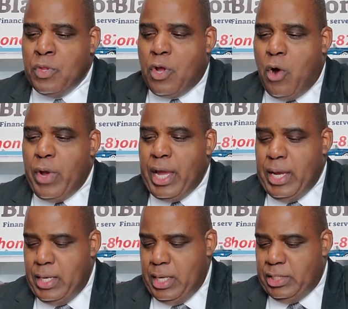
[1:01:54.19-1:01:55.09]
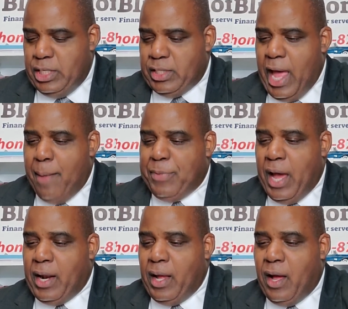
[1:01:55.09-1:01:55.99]
go in and just opt
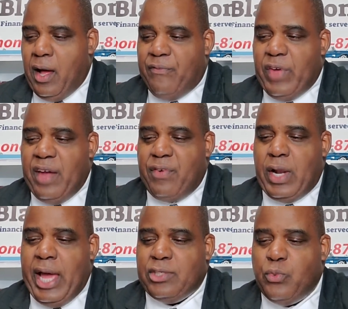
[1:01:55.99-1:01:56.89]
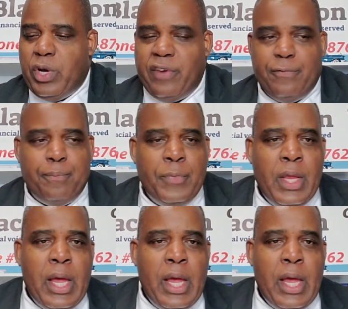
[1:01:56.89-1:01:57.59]
out of every last one of them.